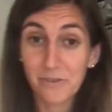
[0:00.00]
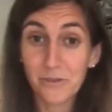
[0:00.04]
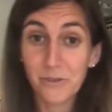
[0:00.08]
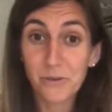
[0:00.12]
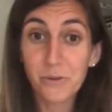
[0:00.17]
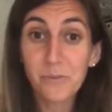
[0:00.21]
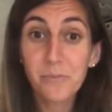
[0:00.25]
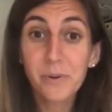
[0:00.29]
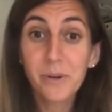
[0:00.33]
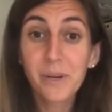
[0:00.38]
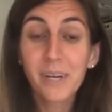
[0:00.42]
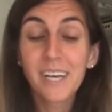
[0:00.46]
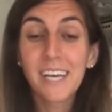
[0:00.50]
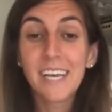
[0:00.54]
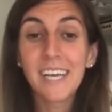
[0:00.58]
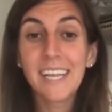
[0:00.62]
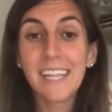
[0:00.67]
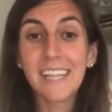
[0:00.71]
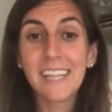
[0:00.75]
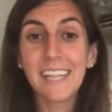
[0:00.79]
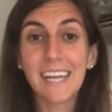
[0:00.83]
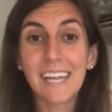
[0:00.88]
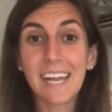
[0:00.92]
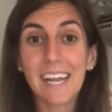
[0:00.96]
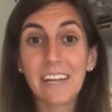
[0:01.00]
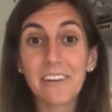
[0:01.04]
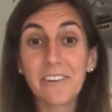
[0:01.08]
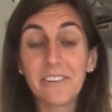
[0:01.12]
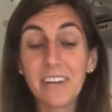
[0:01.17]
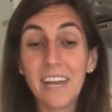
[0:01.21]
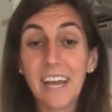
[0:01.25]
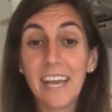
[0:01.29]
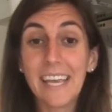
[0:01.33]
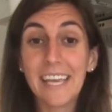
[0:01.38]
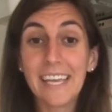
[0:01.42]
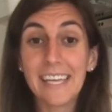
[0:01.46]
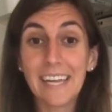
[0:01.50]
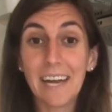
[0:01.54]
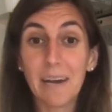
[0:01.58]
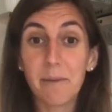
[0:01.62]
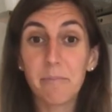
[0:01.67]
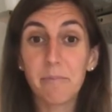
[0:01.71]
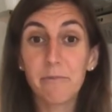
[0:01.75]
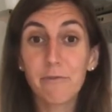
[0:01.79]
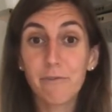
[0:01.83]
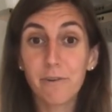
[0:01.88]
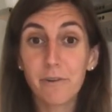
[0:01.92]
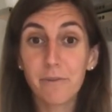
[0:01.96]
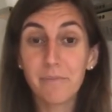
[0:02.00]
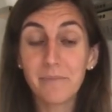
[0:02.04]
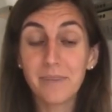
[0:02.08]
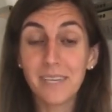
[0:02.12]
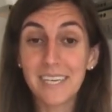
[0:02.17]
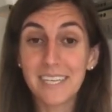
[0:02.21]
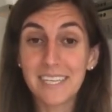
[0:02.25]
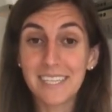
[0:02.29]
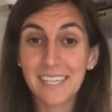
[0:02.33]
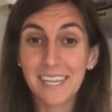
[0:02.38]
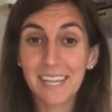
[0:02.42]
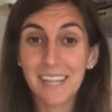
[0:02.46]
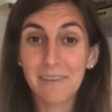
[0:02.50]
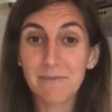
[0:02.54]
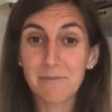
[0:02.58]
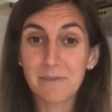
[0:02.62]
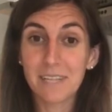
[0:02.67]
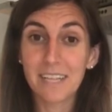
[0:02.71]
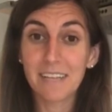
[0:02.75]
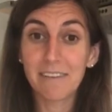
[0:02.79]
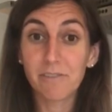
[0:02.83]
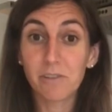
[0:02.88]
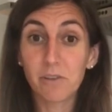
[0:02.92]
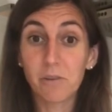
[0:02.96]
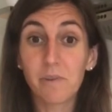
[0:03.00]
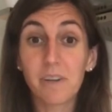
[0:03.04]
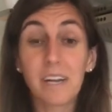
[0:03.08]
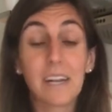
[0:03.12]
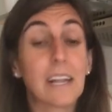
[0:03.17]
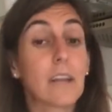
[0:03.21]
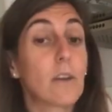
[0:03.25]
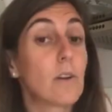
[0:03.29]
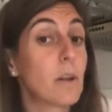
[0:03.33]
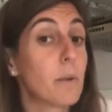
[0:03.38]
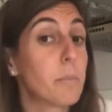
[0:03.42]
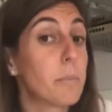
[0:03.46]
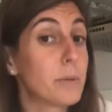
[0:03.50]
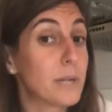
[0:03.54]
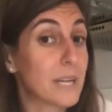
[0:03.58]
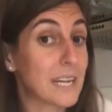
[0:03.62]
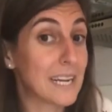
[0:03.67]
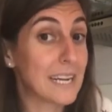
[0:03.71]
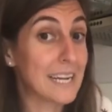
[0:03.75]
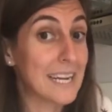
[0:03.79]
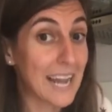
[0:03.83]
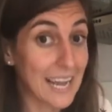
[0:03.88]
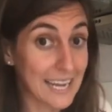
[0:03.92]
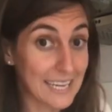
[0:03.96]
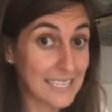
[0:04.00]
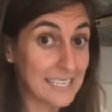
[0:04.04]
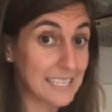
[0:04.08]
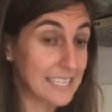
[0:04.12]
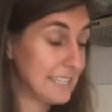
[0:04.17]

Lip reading: soup that I'm gonna heat up from yesterday that was left over, and I'm gonna put it at 90